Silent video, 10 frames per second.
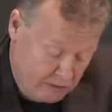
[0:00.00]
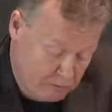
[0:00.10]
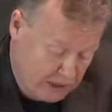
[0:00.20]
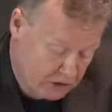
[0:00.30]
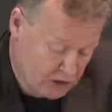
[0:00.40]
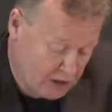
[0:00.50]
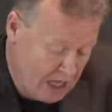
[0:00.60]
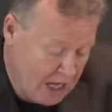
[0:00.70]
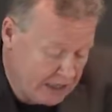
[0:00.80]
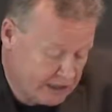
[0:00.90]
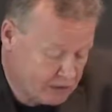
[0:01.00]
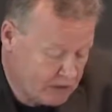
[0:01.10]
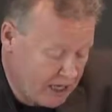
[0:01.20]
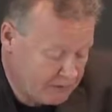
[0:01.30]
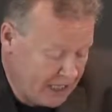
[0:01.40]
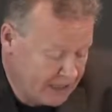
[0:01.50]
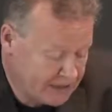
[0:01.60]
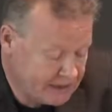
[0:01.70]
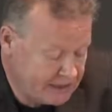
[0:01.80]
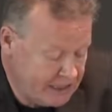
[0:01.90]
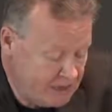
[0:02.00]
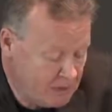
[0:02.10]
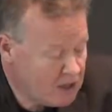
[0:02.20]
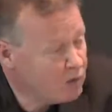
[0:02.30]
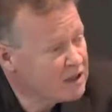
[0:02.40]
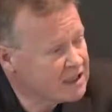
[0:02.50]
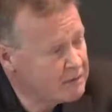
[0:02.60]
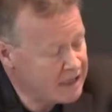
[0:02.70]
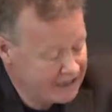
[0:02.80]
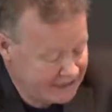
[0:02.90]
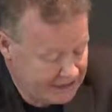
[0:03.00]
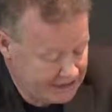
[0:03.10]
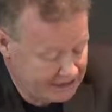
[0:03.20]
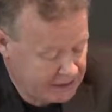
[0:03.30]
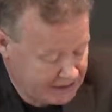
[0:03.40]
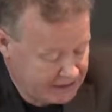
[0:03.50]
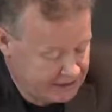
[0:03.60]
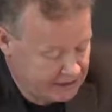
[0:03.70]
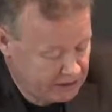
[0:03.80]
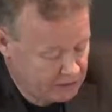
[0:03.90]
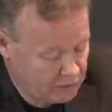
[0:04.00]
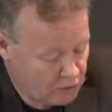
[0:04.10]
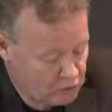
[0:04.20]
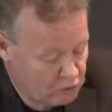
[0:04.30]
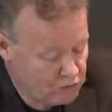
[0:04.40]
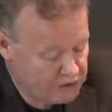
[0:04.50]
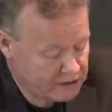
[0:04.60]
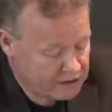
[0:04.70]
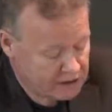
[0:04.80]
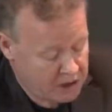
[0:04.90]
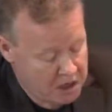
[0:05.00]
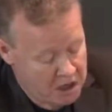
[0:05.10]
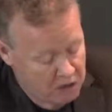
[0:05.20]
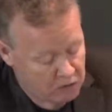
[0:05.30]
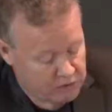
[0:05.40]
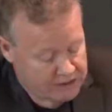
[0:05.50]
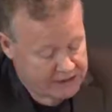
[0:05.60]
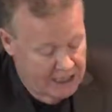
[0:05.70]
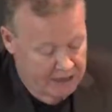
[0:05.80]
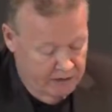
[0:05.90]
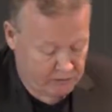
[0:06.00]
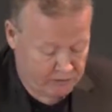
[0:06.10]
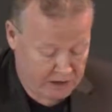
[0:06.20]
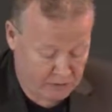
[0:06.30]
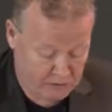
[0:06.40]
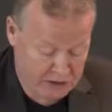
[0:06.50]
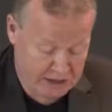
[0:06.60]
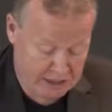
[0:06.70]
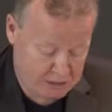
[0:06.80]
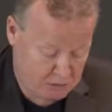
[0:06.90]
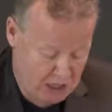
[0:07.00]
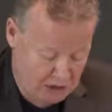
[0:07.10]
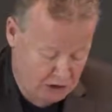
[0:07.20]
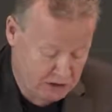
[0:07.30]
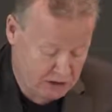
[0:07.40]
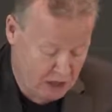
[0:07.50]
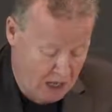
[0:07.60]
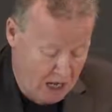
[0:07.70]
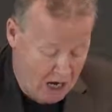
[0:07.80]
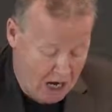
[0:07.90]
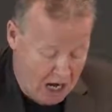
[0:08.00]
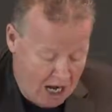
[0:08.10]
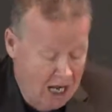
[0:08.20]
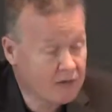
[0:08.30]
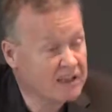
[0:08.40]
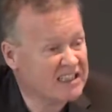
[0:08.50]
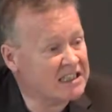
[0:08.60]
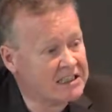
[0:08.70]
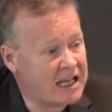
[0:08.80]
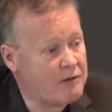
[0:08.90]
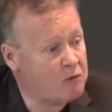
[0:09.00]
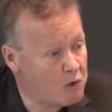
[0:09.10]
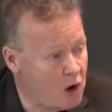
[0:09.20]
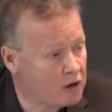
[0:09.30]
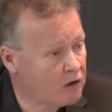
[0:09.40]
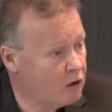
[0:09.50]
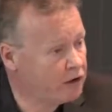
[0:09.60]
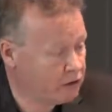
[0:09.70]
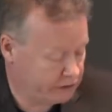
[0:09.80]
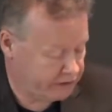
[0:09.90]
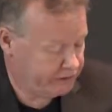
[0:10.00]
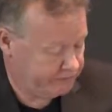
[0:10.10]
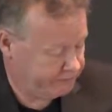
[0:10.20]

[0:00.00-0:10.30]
the picture, described as a schema with some assistance for users to decide if different expressions are having the same work or not.